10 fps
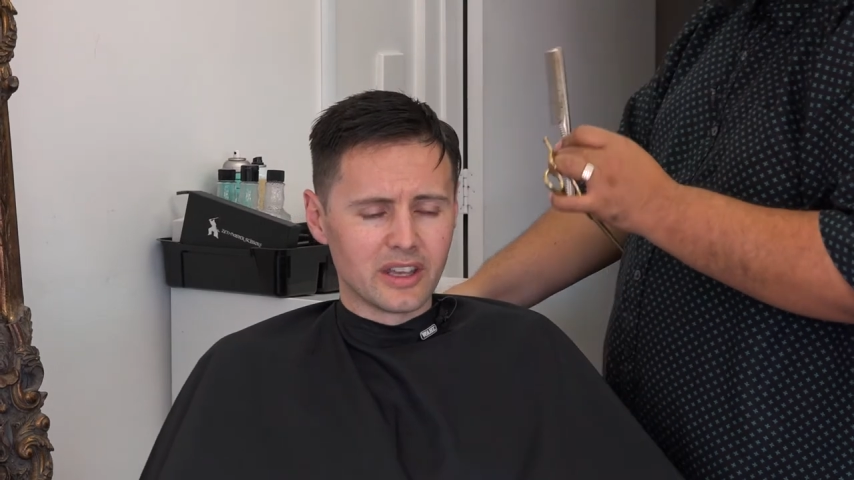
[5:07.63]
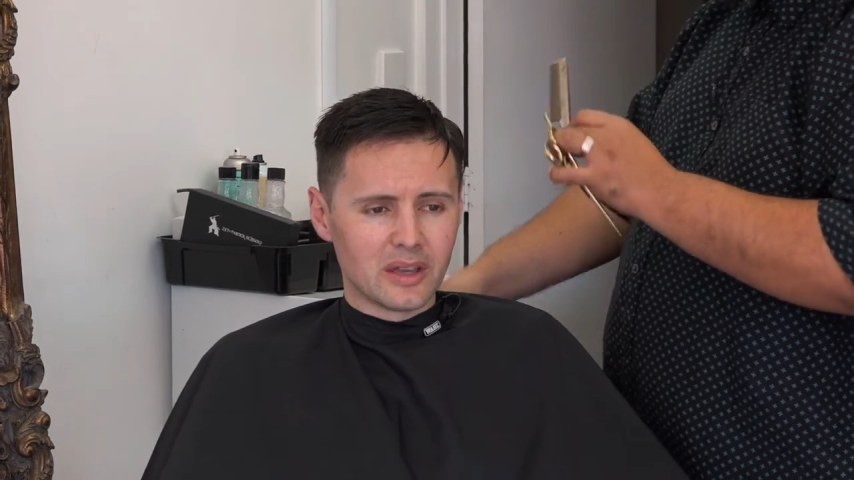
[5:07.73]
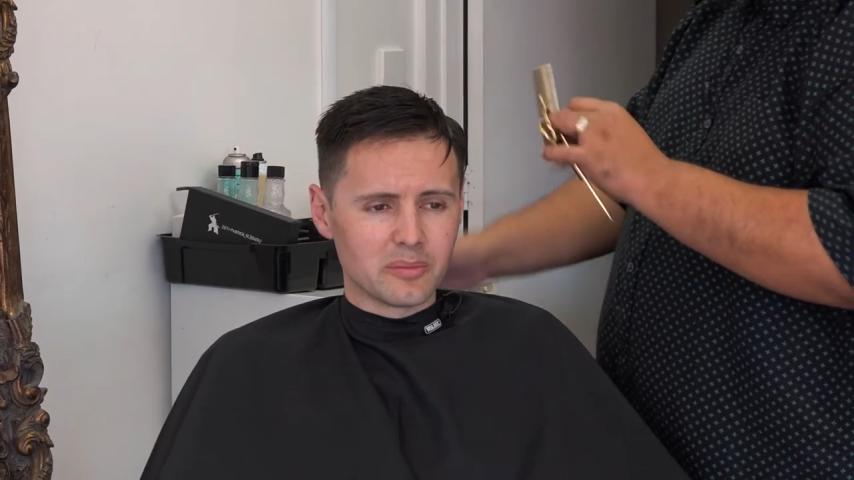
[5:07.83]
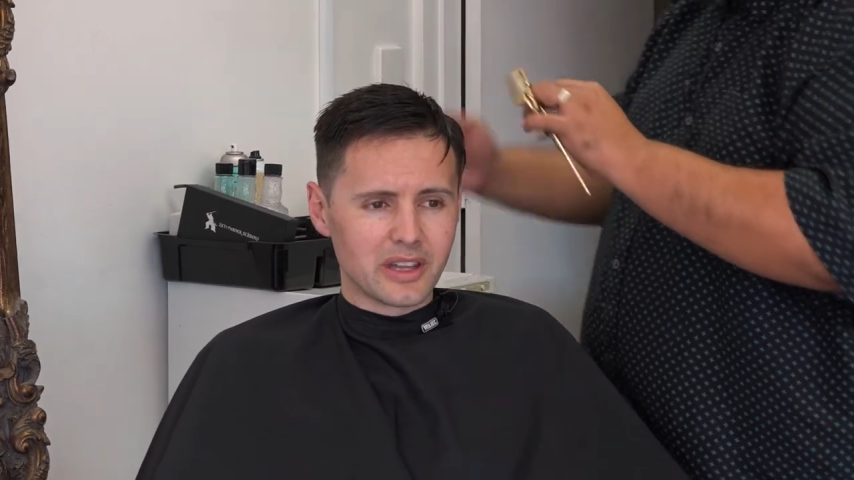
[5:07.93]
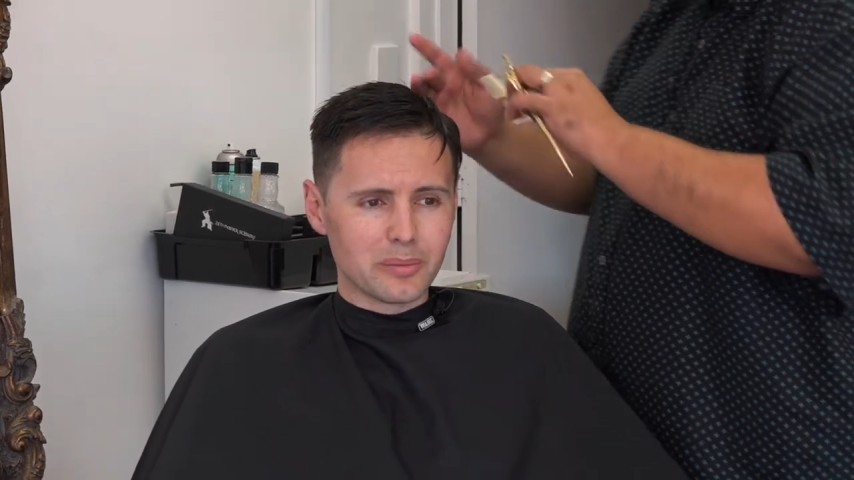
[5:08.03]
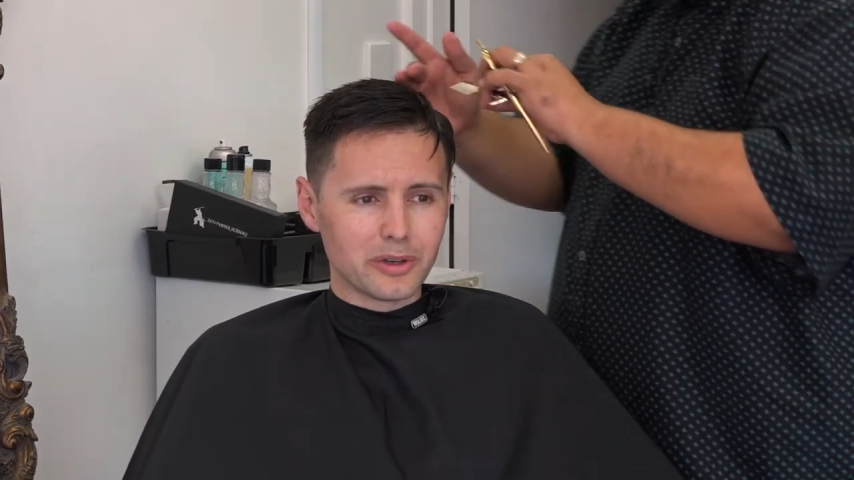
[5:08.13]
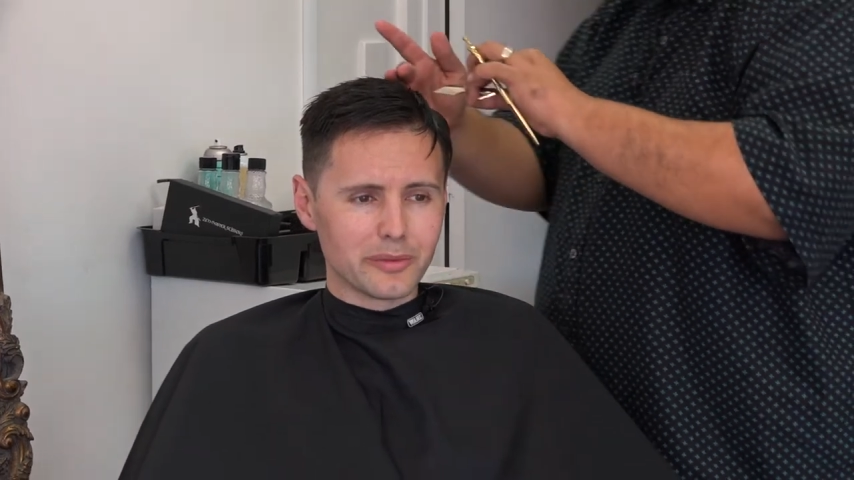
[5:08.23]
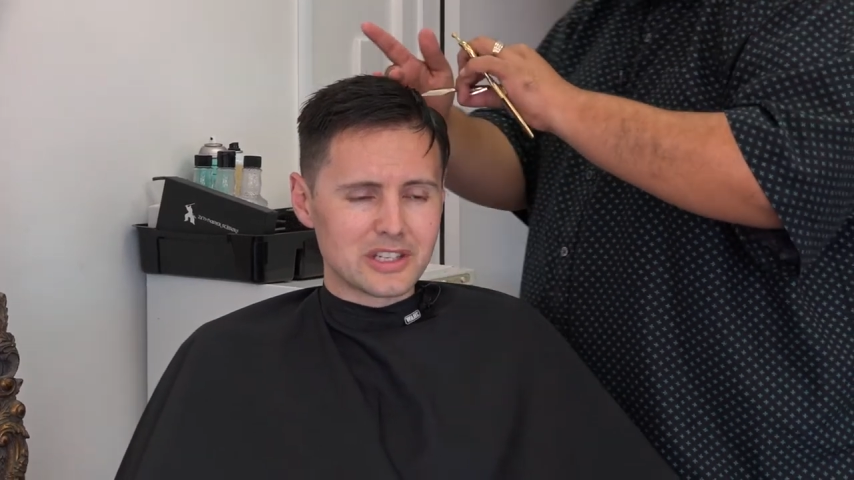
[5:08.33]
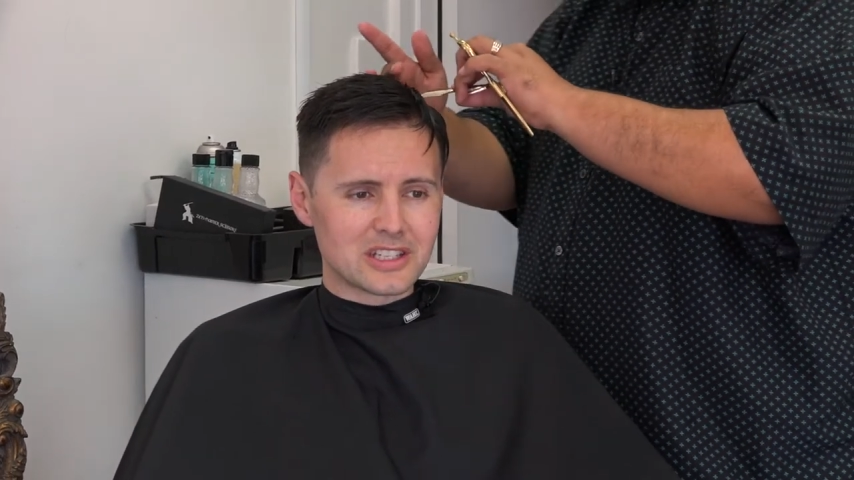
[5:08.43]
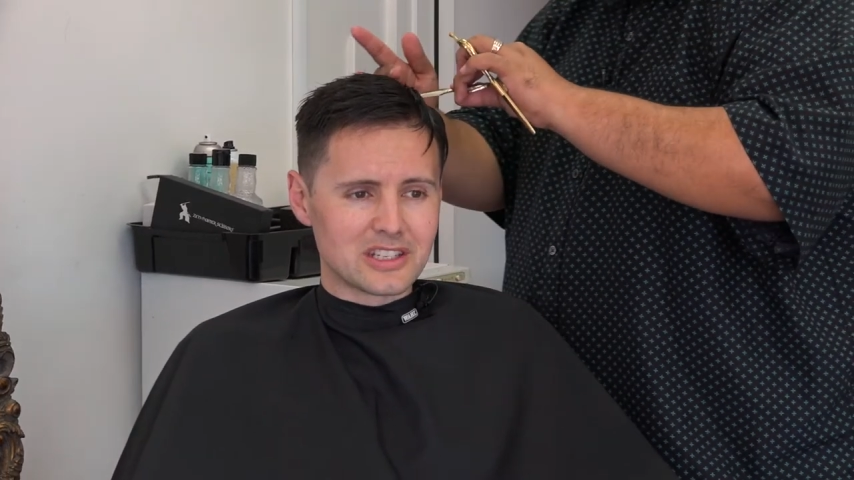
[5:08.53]
But they pretty
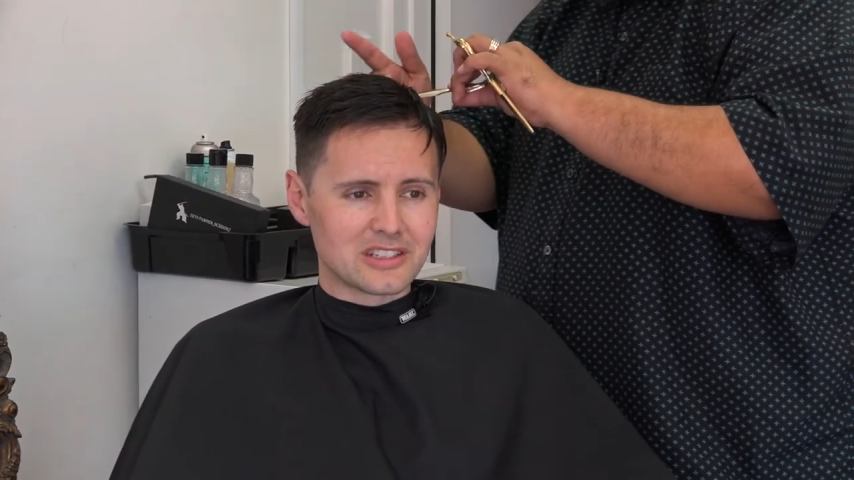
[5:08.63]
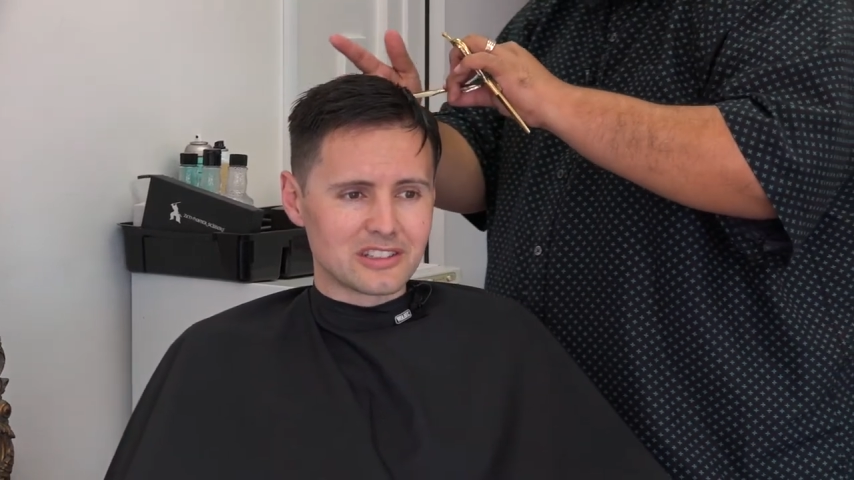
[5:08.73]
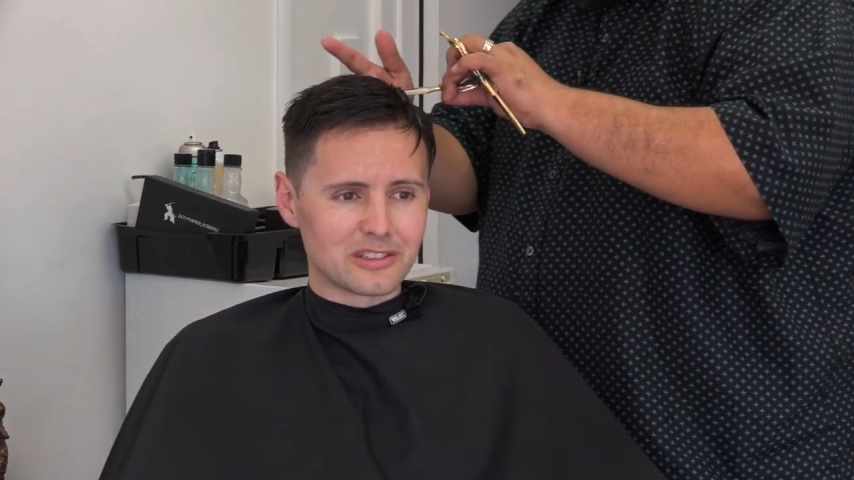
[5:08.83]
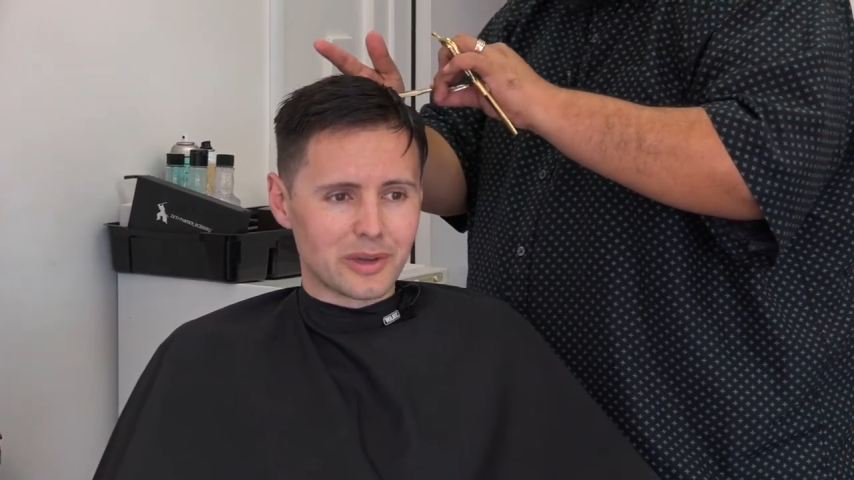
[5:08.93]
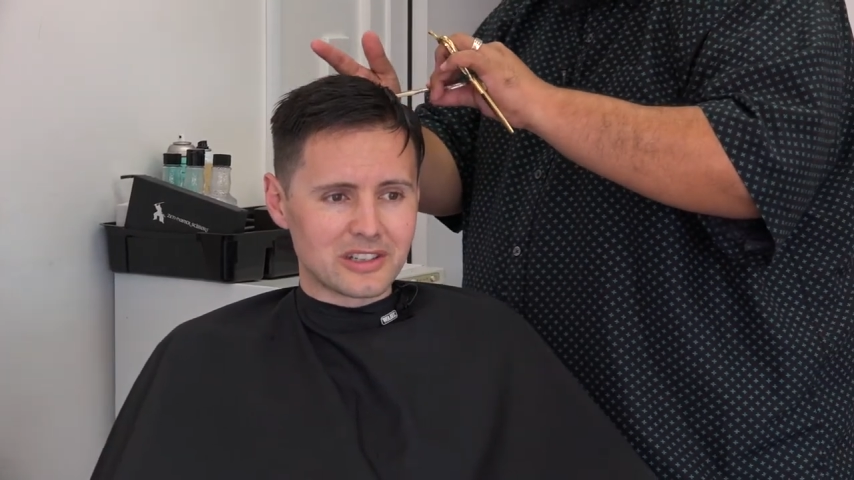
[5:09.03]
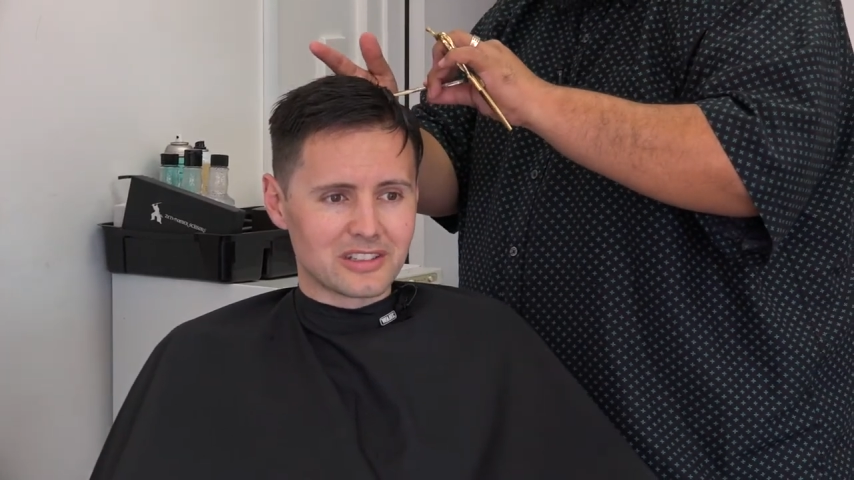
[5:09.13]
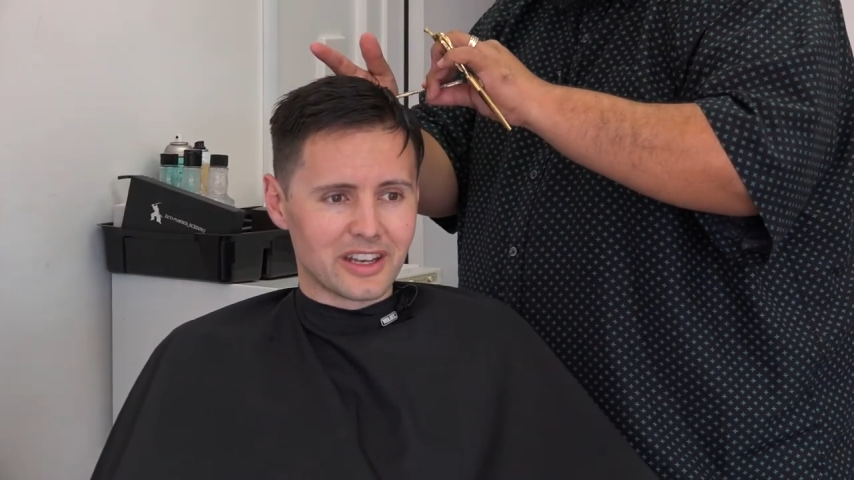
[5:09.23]
much get just as much